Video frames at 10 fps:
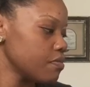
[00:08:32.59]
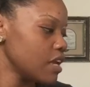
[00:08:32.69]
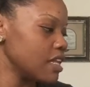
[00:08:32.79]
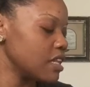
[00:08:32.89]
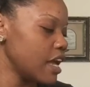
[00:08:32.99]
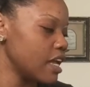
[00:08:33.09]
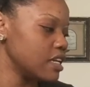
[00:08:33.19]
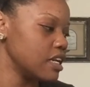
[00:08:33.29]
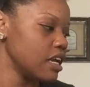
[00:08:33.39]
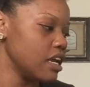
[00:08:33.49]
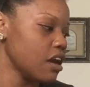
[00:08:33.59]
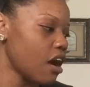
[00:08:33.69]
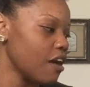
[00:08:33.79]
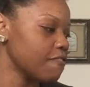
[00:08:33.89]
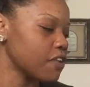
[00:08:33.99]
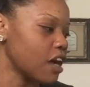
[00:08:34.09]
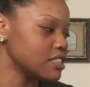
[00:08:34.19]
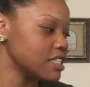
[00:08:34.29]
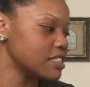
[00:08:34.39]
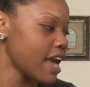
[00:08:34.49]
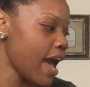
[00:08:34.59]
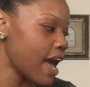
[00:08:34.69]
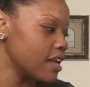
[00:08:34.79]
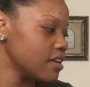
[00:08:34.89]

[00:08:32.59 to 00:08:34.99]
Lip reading: It landed in Aunt Flossie's hat.